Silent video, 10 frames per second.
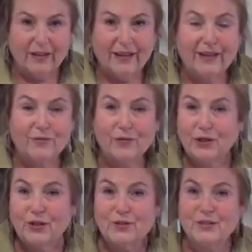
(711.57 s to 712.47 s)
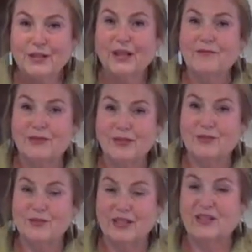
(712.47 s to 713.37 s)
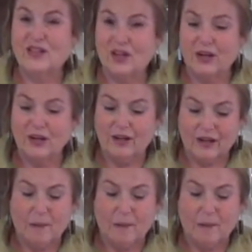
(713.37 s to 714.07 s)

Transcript: and for years loved using the dark,